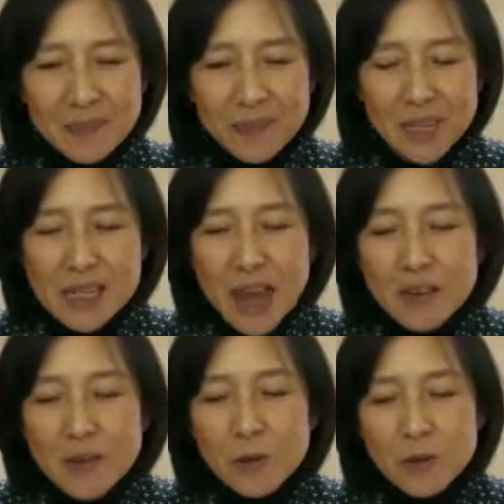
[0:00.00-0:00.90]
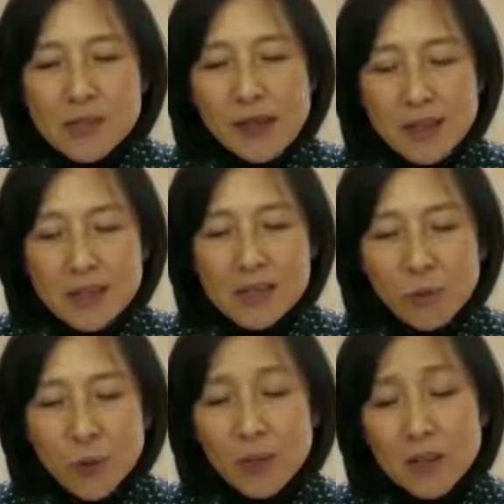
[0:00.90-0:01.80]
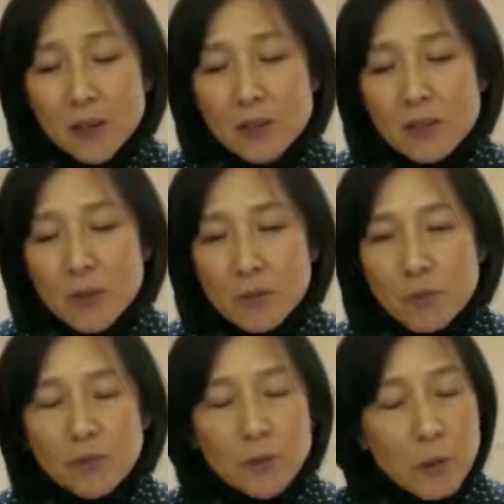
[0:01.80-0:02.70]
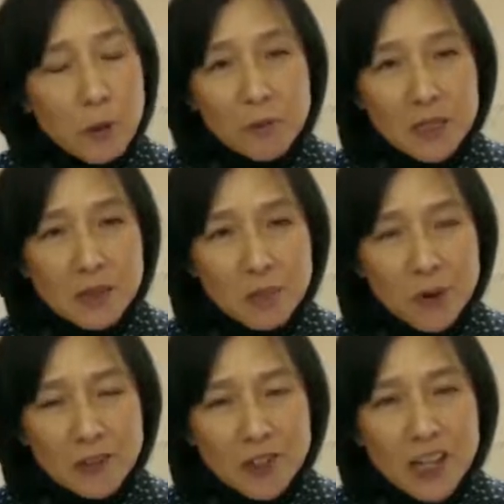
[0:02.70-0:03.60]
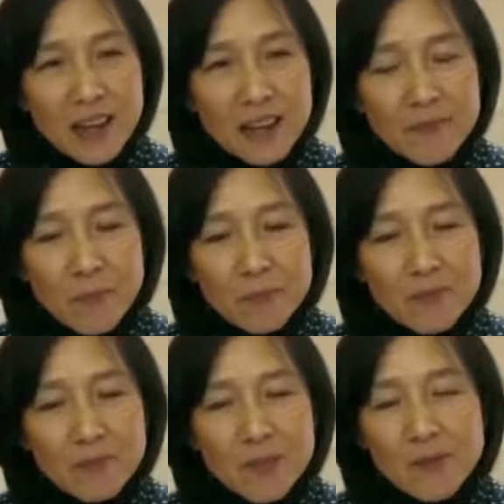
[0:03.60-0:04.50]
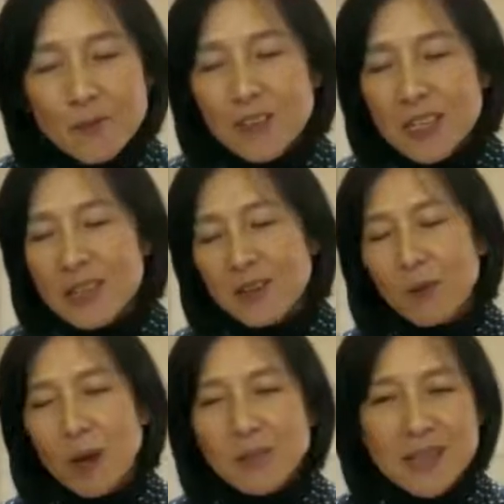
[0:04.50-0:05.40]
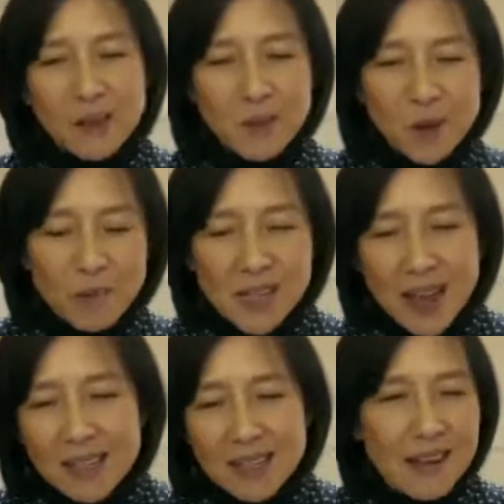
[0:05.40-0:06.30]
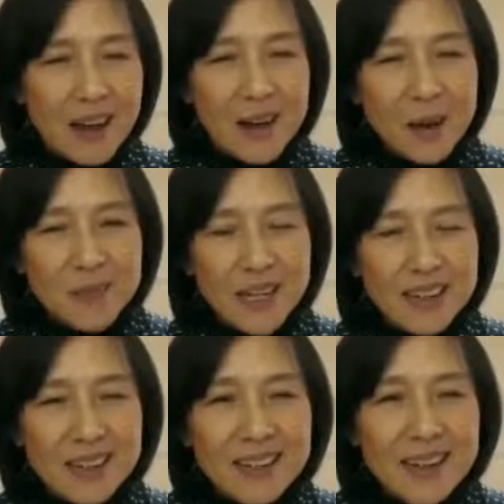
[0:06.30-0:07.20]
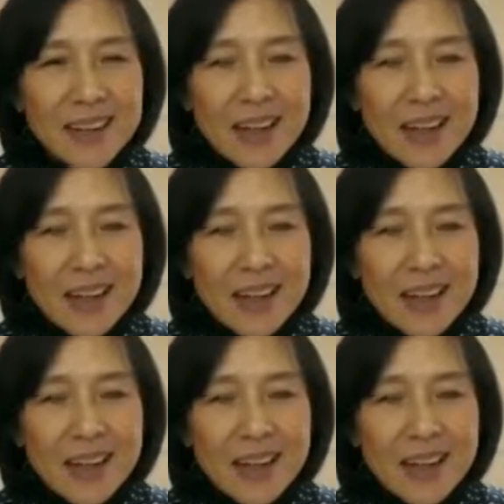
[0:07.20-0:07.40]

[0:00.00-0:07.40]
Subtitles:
the sad news is we were going to move forward with the project. If you visit the website is not updated.